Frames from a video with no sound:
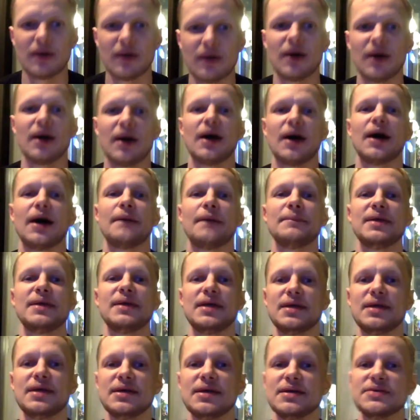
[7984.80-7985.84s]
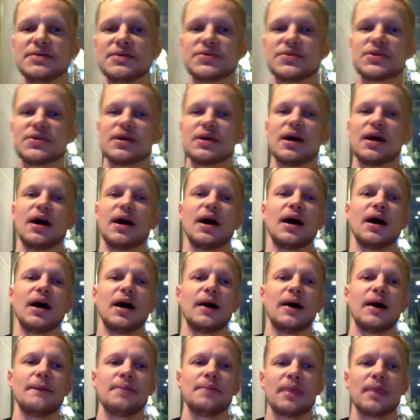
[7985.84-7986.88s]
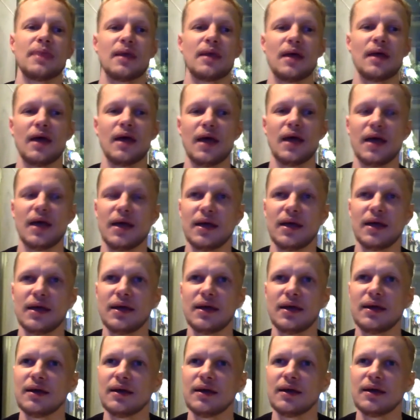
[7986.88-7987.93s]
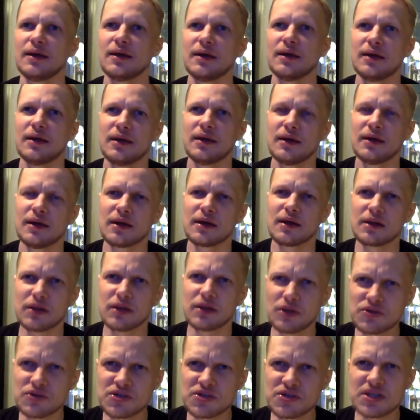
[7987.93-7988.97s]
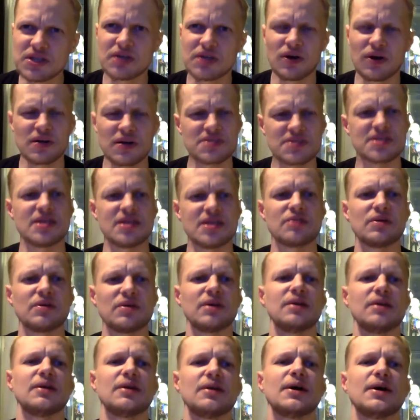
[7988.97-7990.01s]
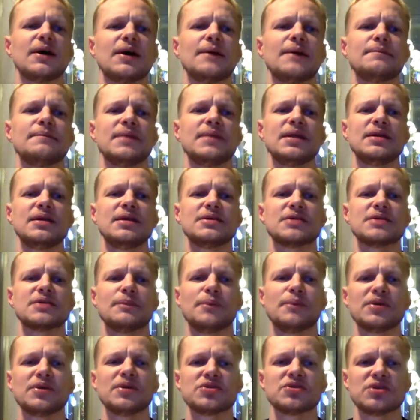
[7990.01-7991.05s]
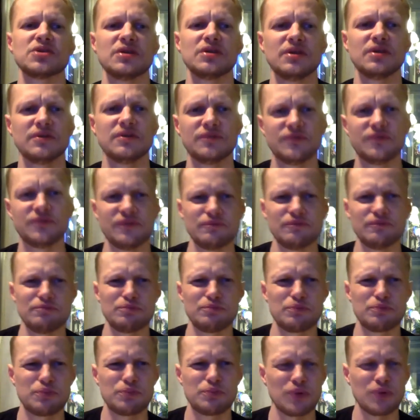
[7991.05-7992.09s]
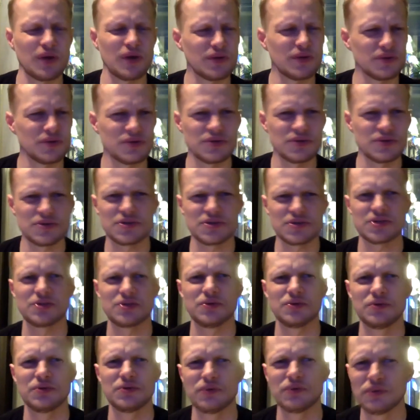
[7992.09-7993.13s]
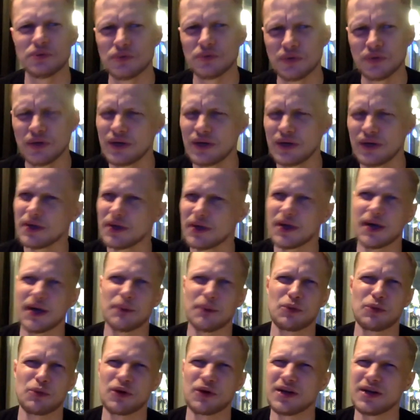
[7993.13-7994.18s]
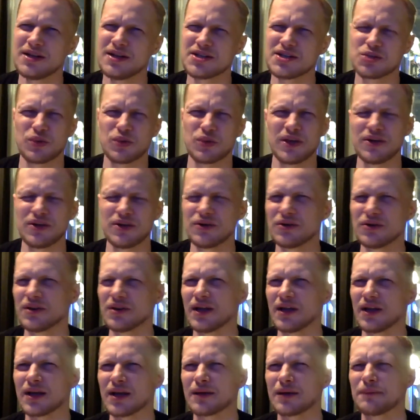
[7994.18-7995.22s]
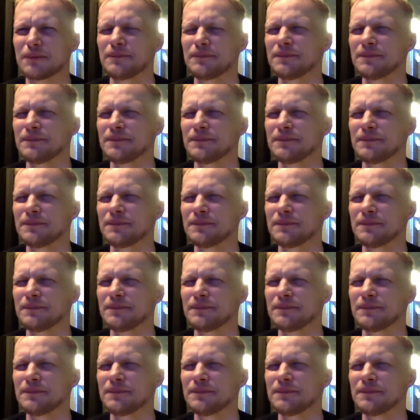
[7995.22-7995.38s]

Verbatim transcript: um, is uh, a... closely guarded secret. Um, it is a bunch of brothers who um, were in this weird, like,